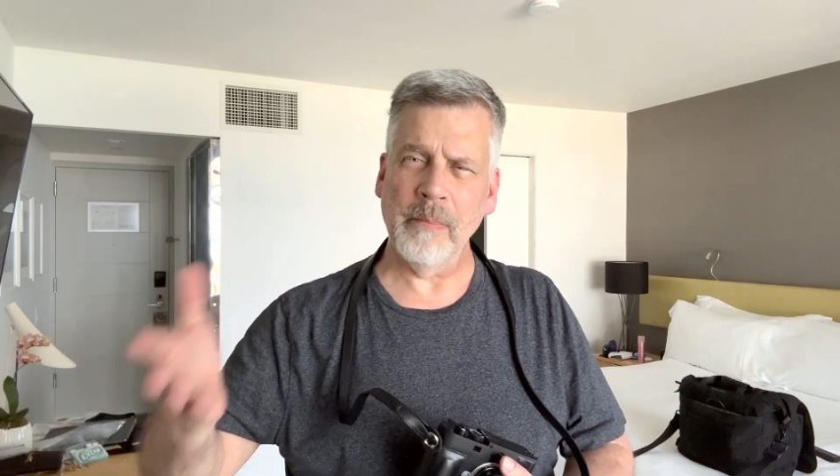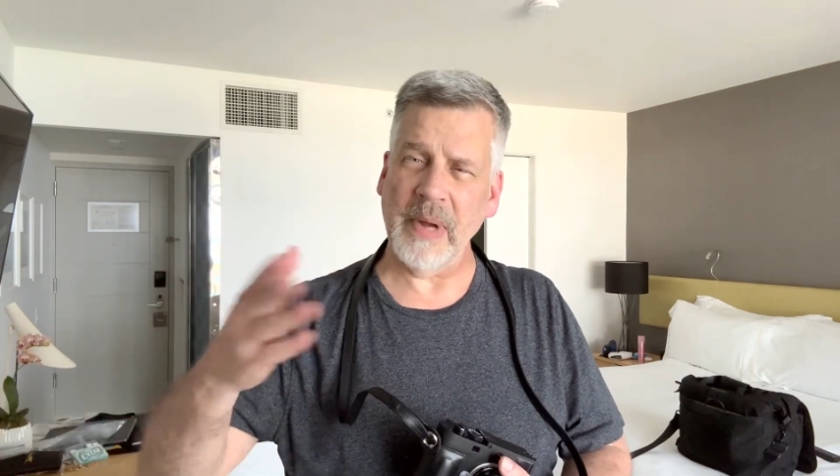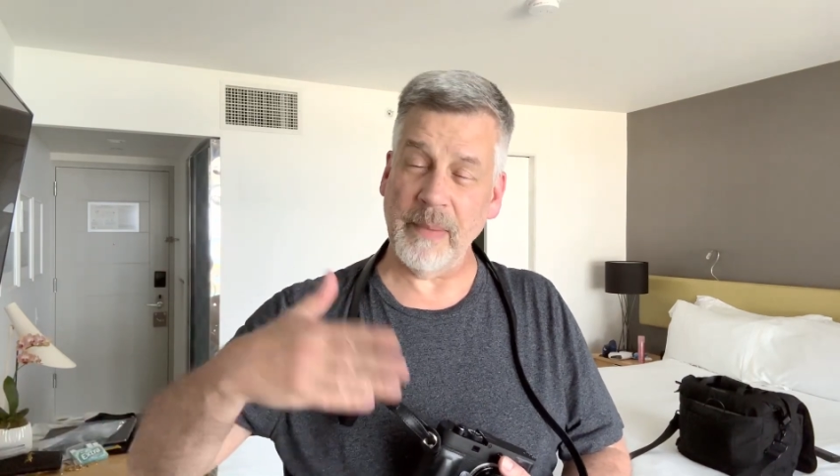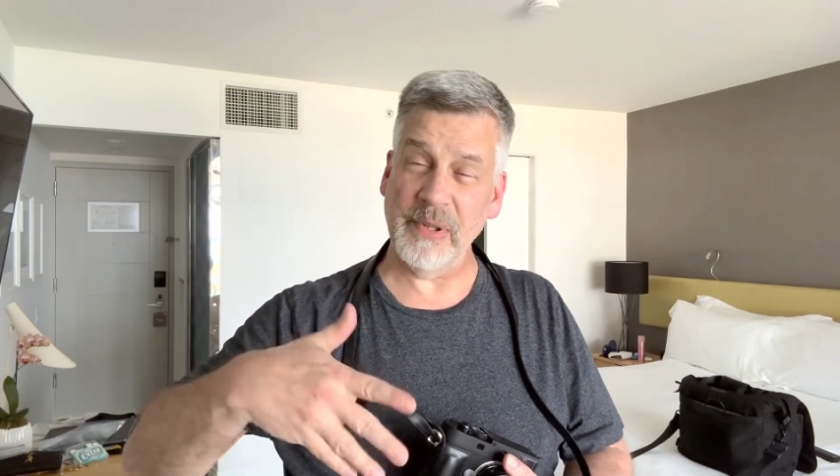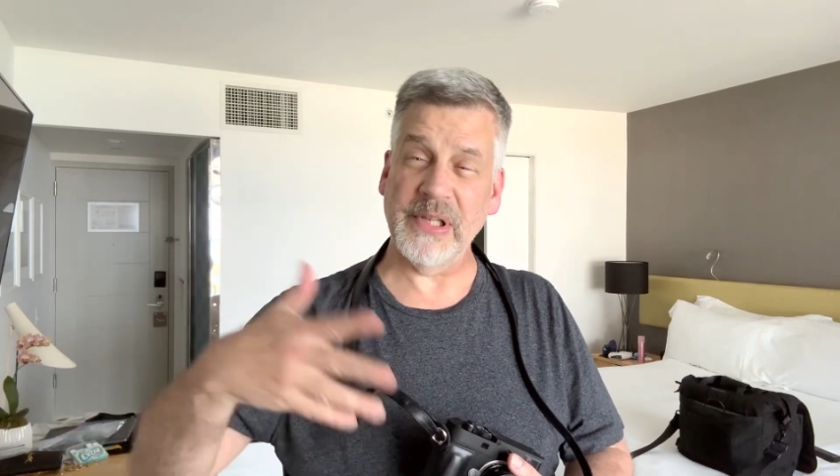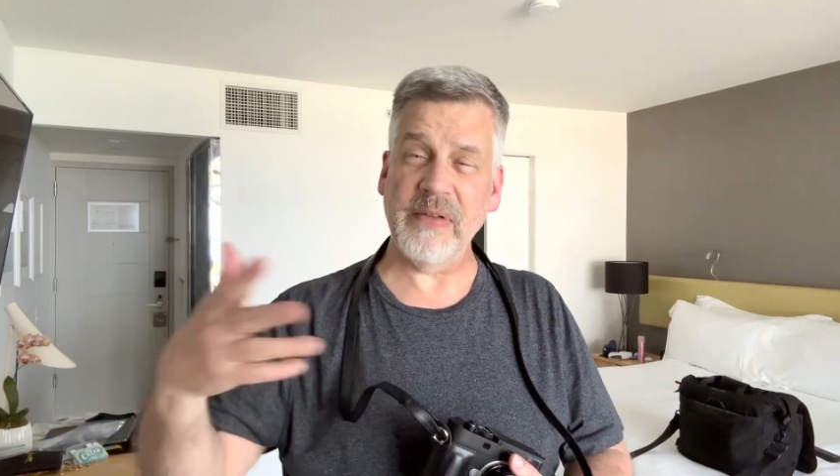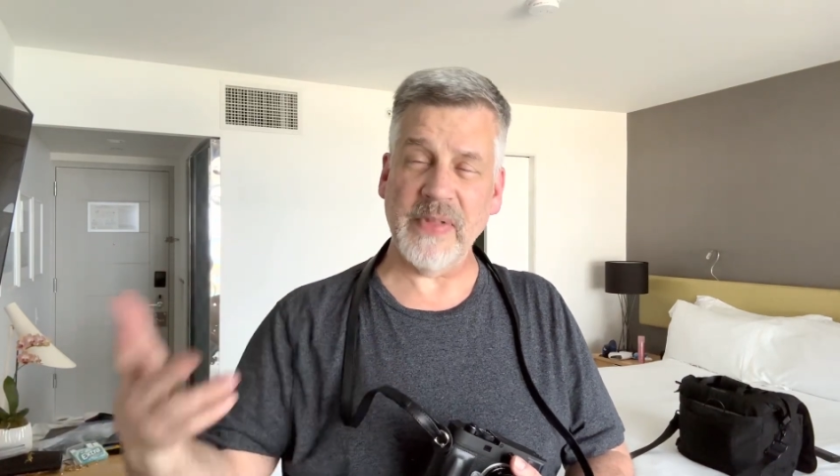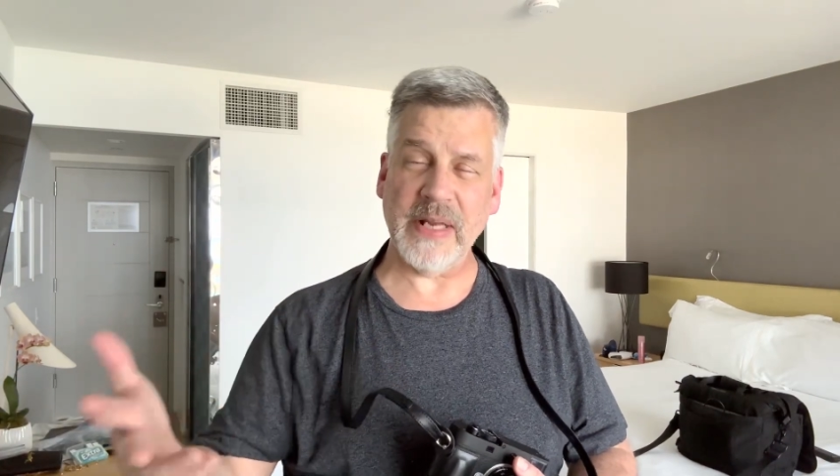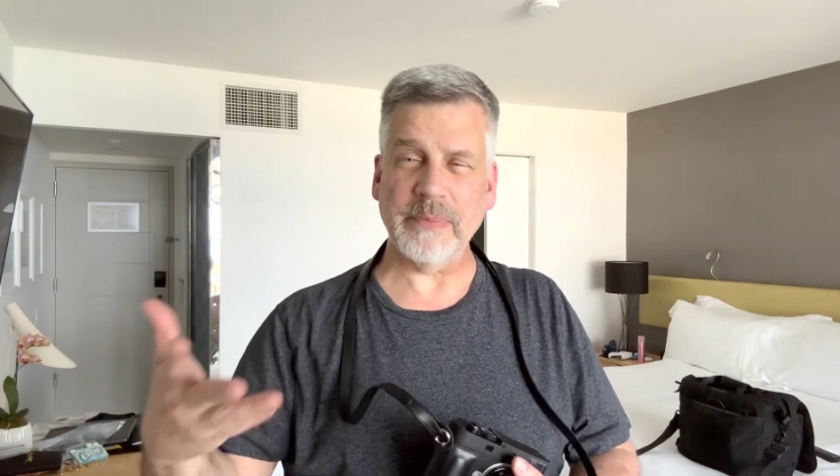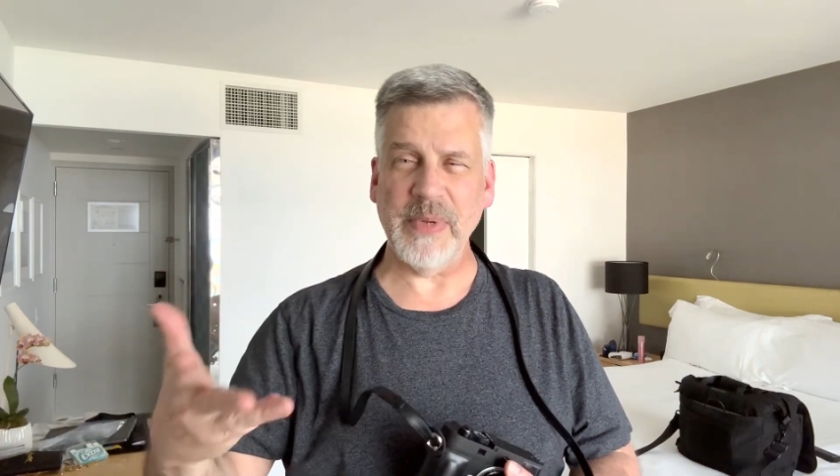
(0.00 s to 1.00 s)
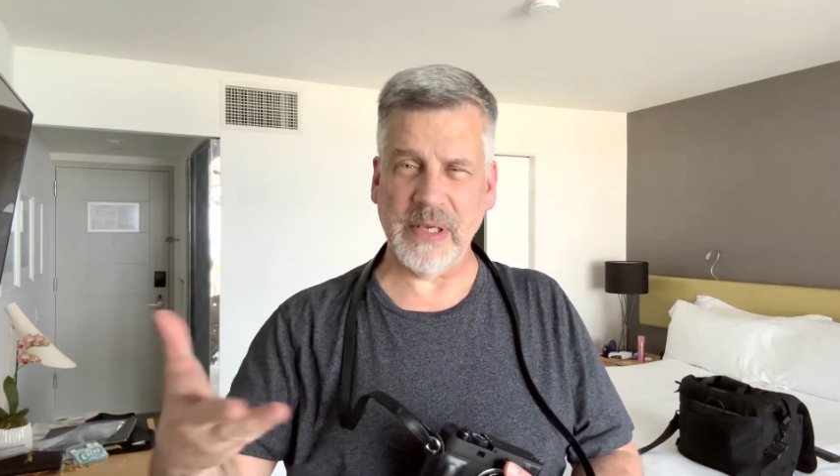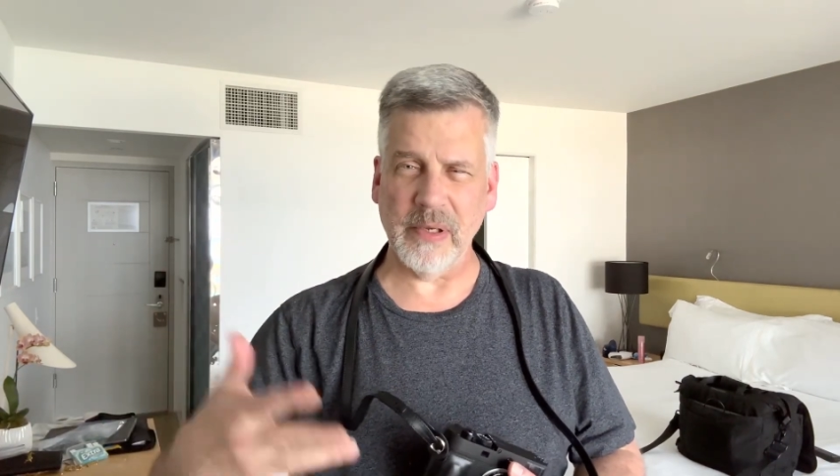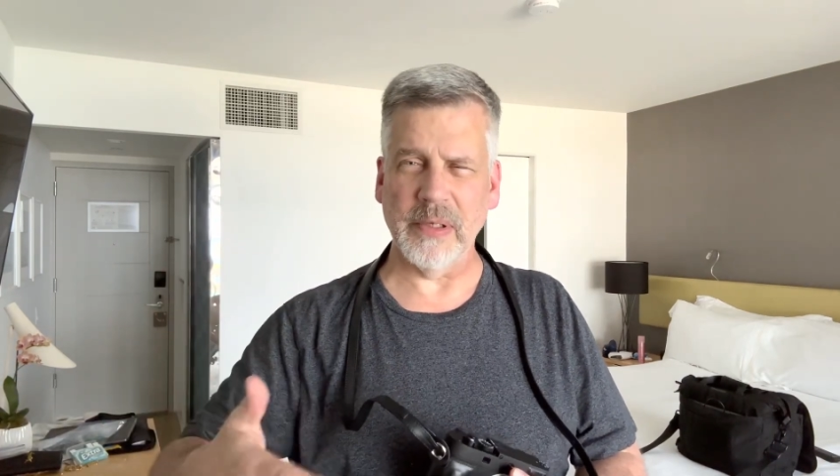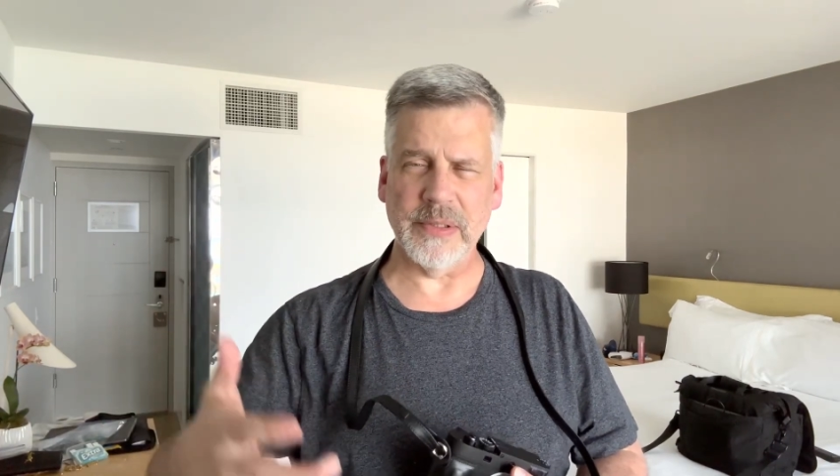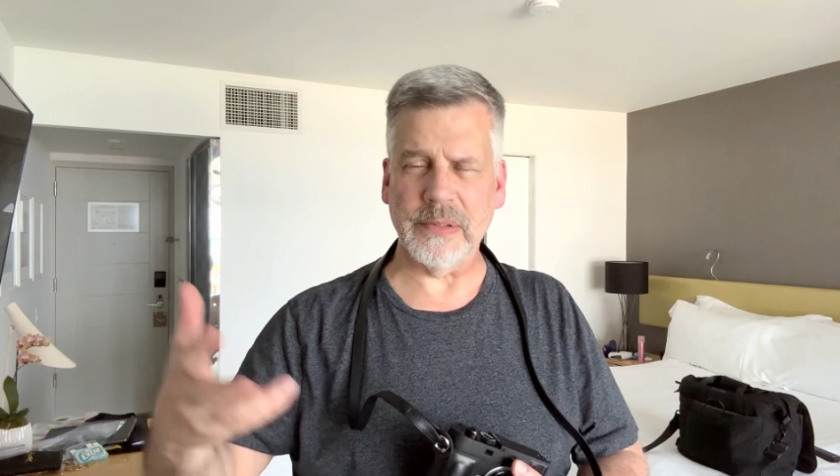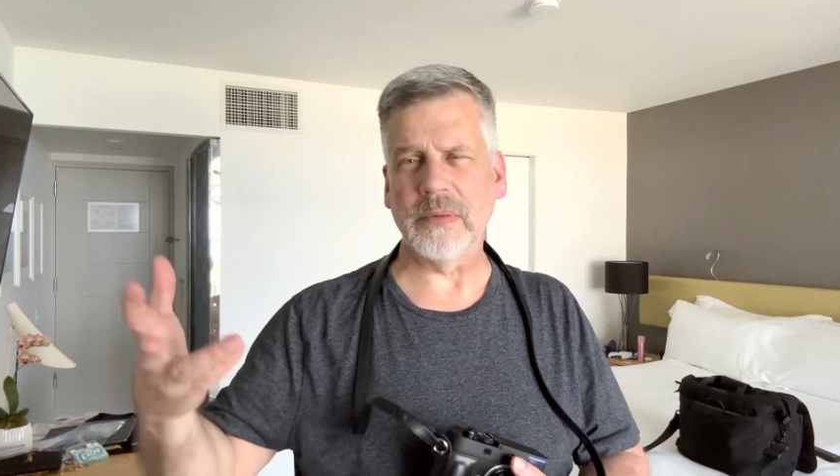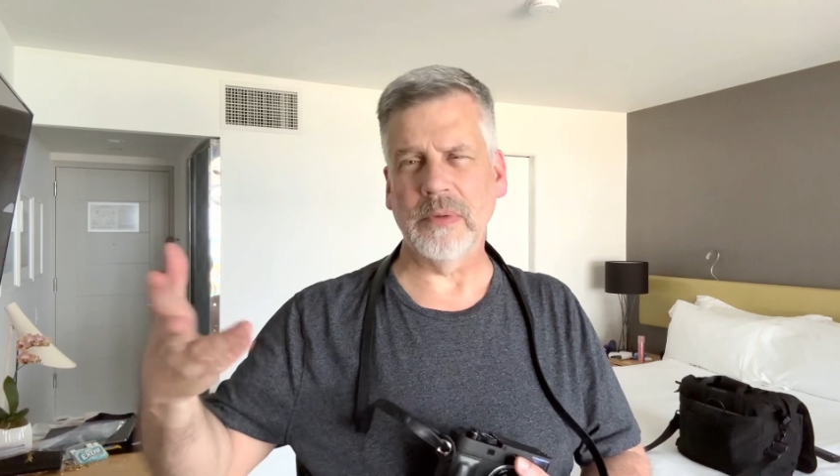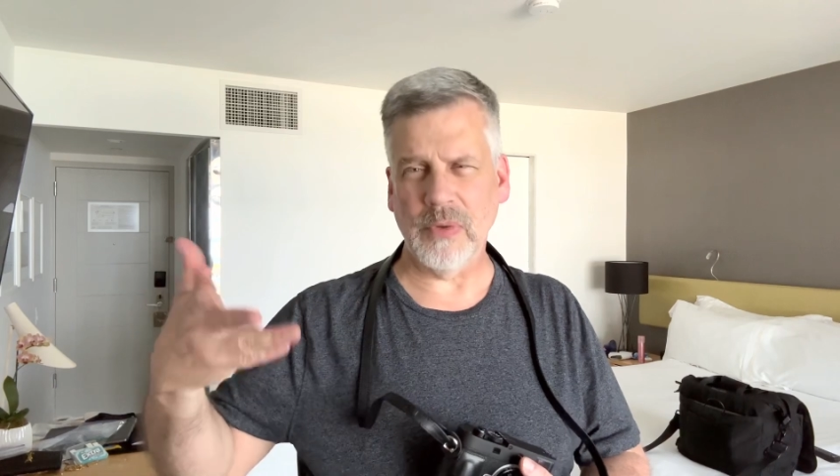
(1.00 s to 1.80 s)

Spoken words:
I believe that's because